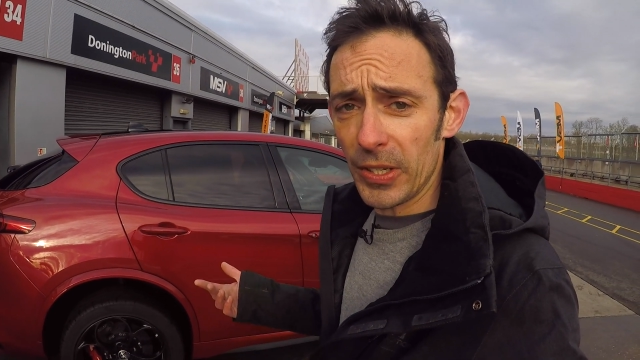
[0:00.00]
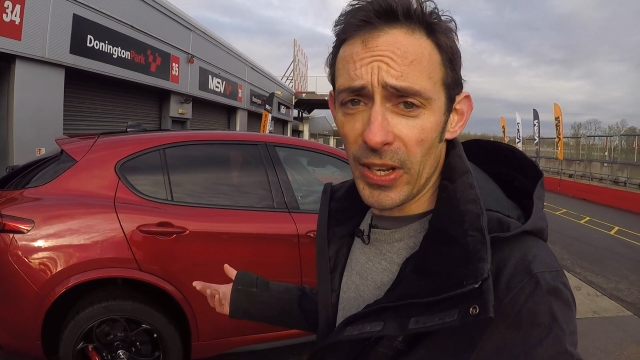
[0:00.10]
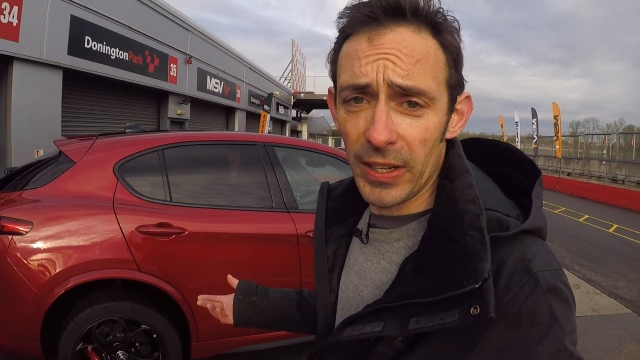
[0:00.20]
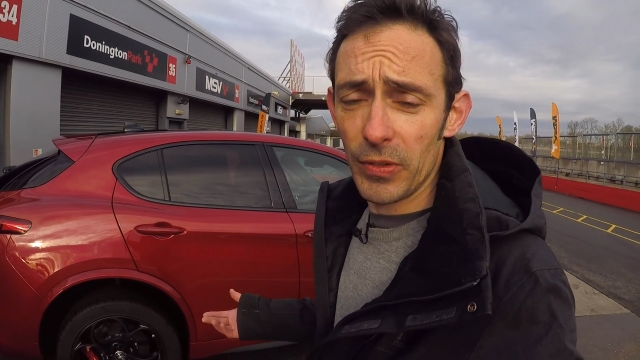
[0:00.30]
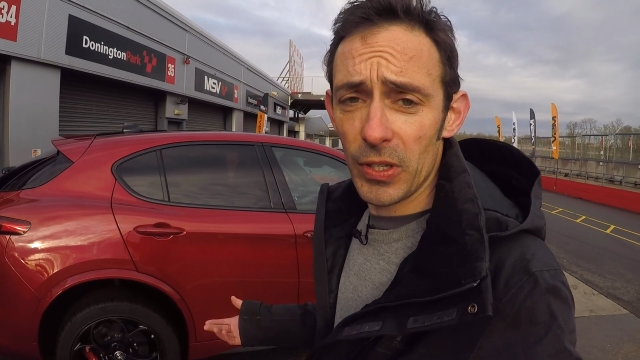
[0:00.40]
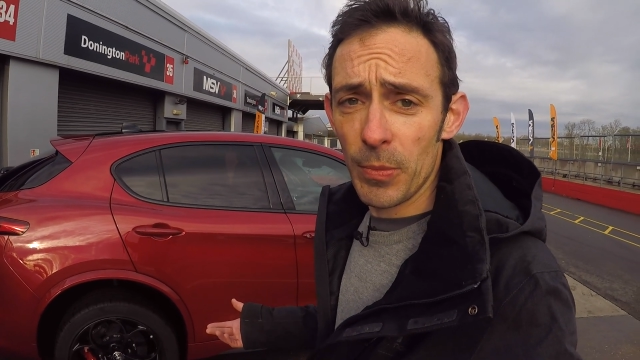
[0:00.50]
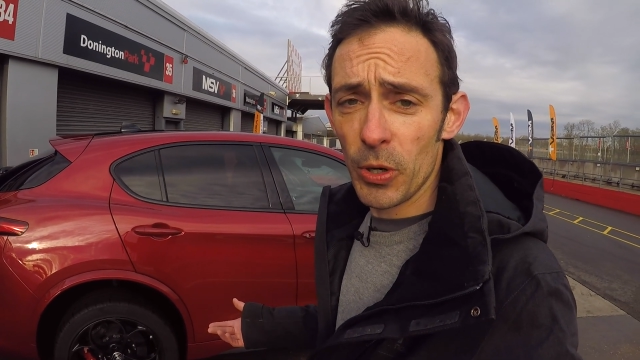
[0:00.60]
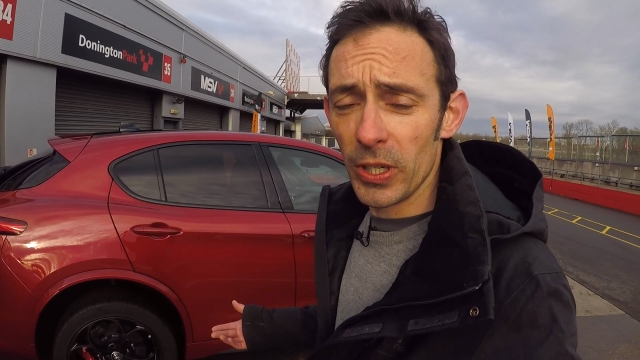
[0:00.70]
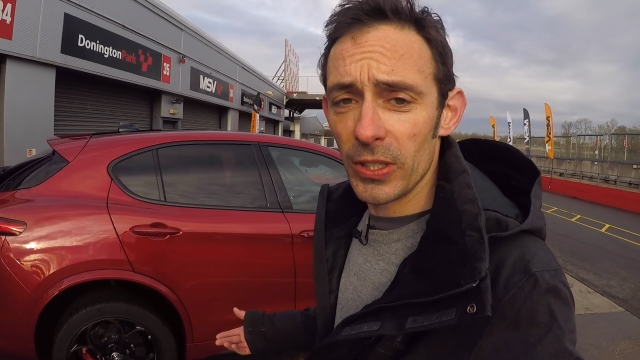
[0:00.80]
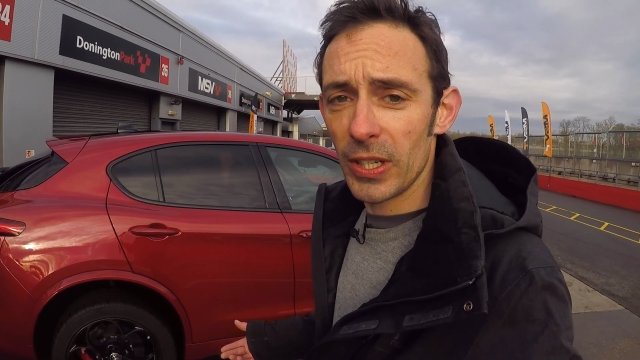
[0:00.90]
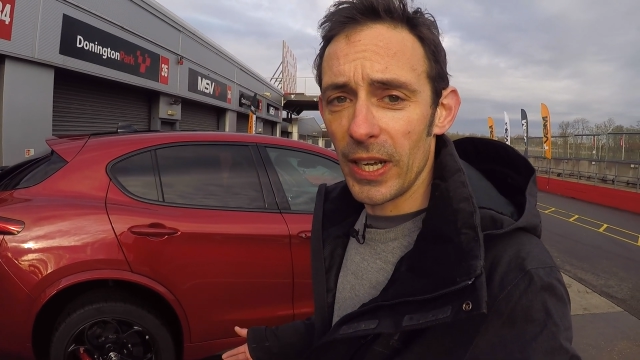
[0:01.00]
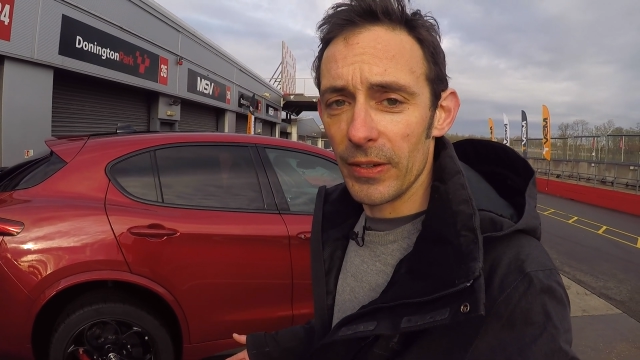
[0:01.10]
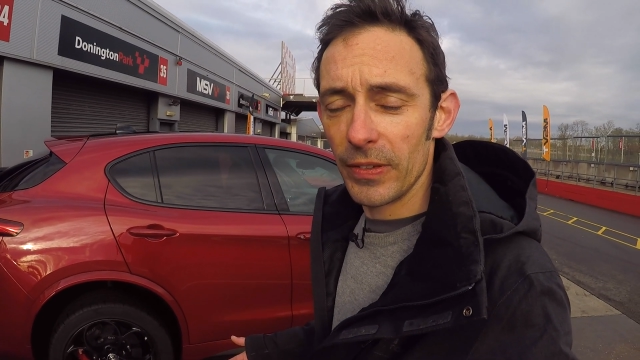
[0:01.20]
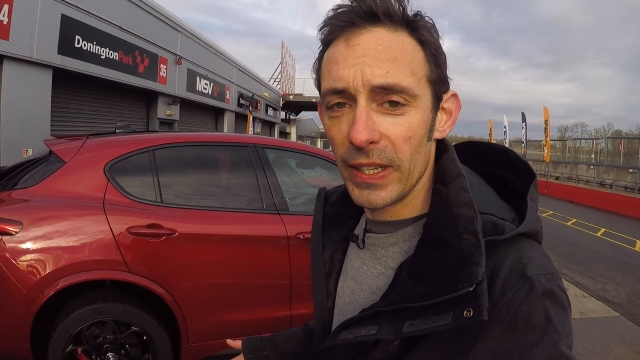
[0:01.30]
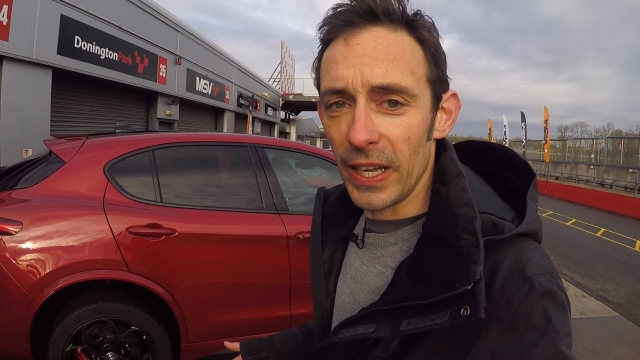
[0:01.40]
so that gives us a morning to kind
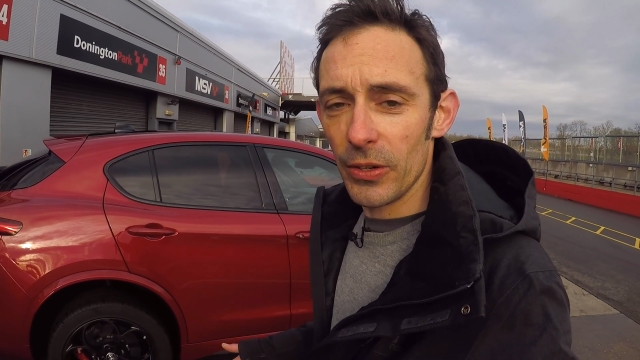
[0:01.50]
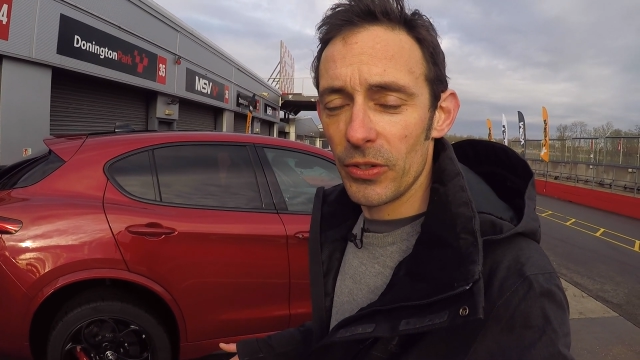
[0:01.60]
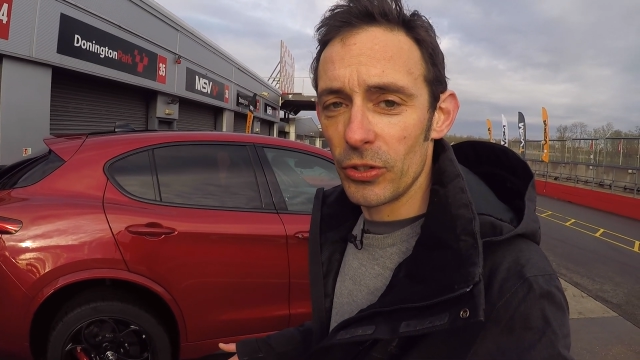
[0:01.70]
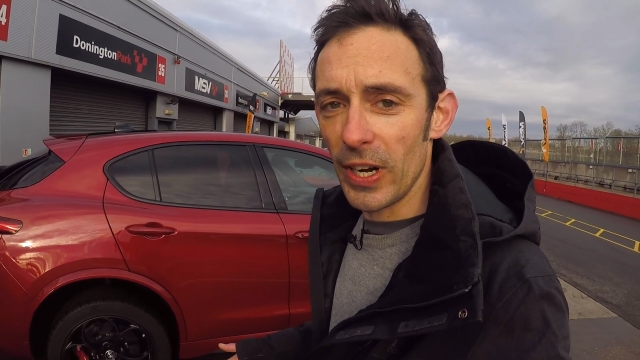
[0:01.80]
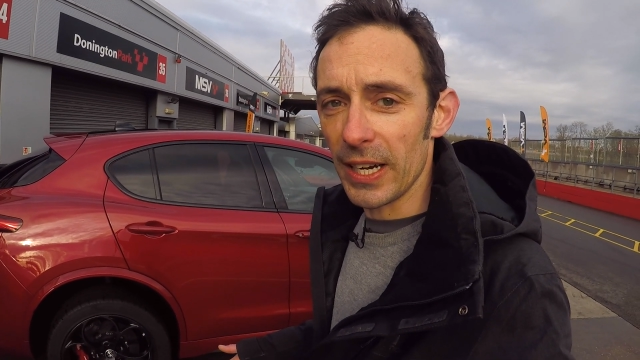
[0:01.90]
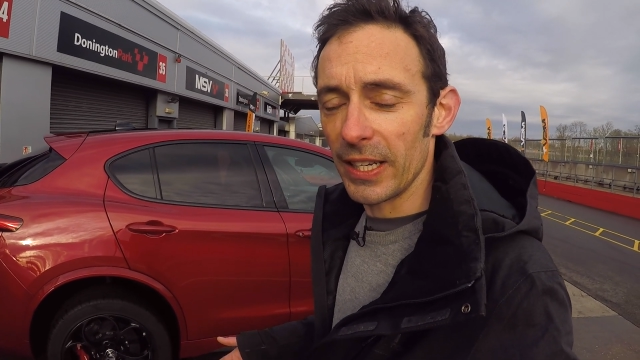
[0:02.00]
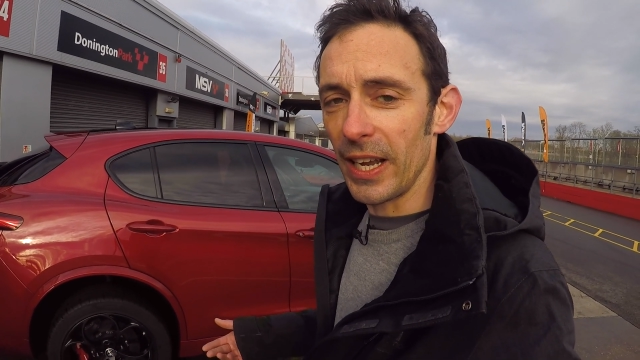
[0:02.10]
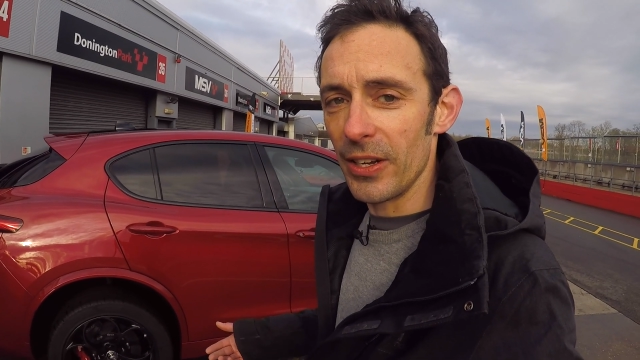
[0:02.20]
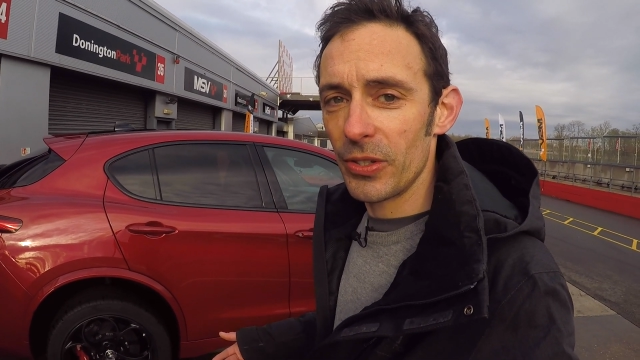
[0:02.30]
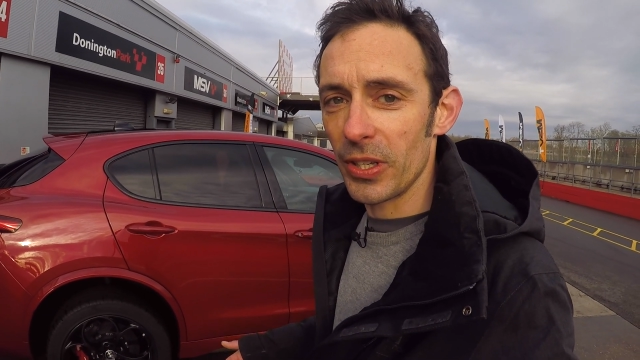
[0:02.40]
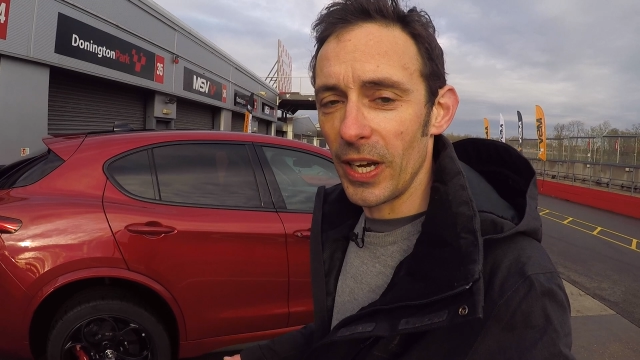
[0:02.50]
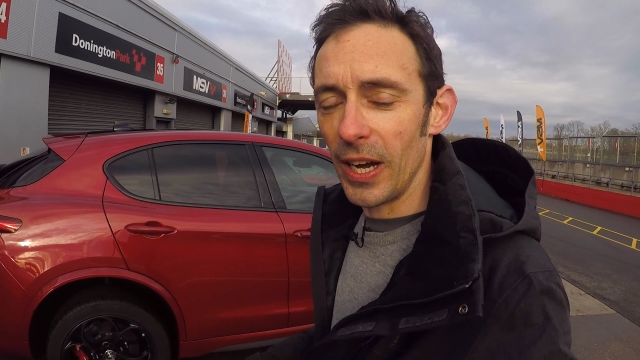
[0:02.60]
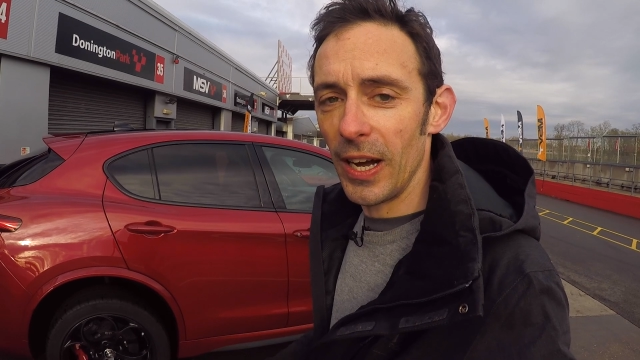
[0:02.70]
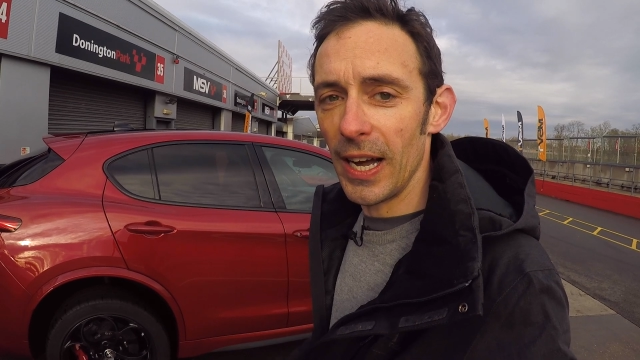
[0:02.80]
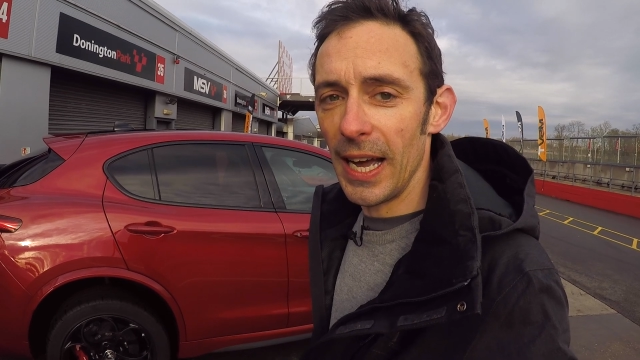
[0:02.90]
of get used to the track, get used to the car,